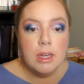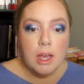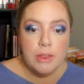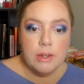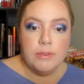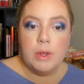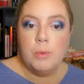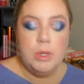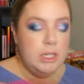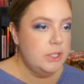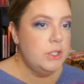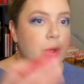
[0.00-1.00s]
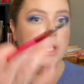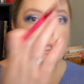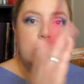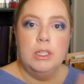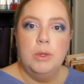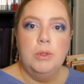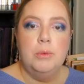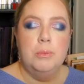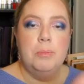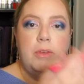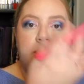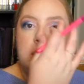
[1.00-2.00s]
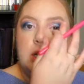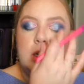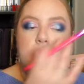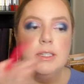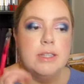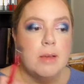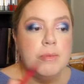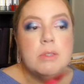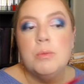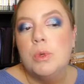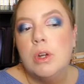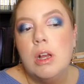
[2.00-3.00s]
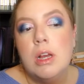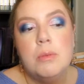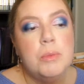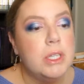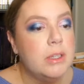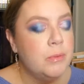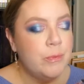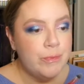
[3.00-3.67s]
And then if I wanted to, I could go with my finger and tap some more on, but